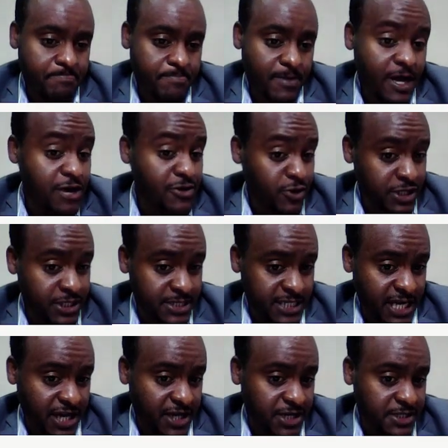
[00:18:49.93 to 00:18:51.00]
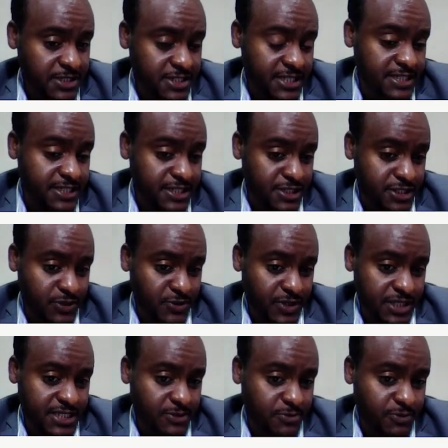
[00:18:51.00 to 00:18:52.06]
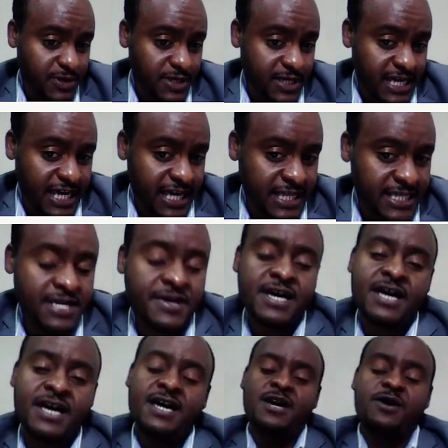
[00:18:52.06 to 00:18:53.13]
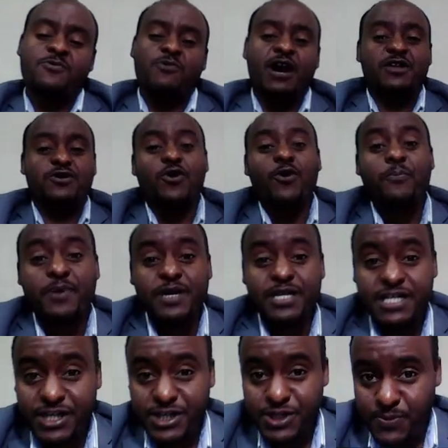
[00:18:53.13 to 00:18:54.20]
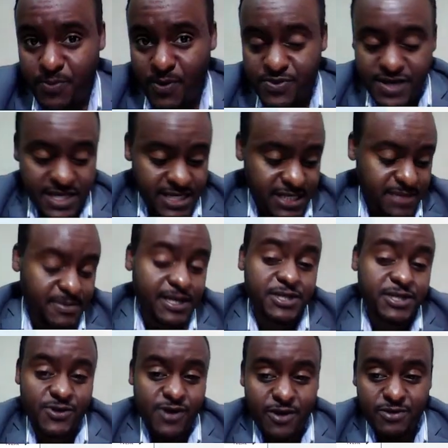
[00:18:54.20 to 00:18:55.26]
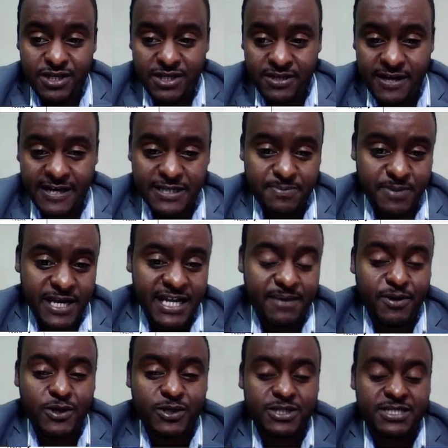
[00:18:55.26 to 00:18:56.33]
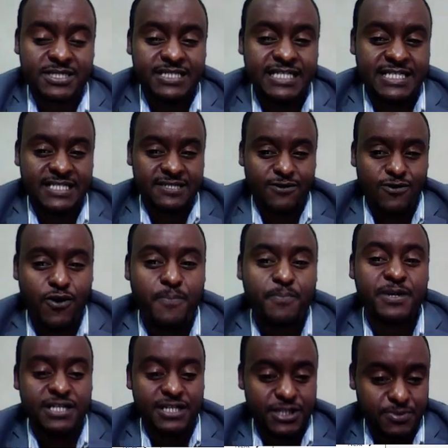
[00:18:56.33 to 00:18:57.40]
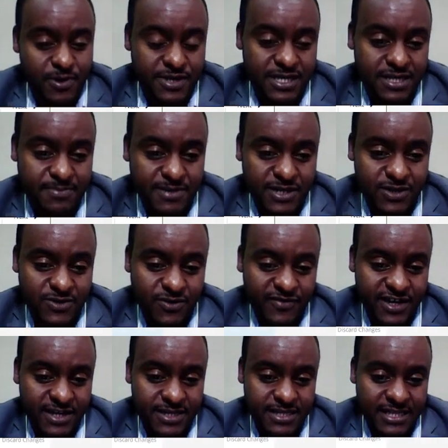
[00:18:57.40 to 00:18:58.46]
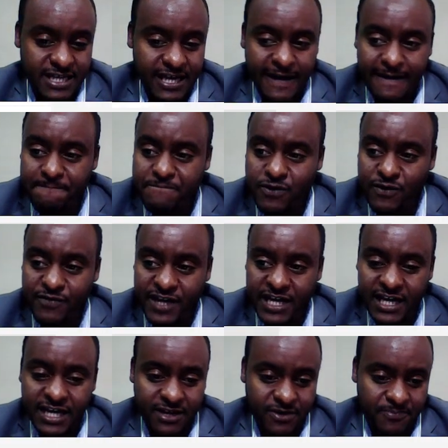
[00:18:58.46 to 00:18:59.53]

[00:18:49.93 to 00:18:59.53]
So it's here in this unit we'll get one open response assessment. So I will explain about this open response assessment over here.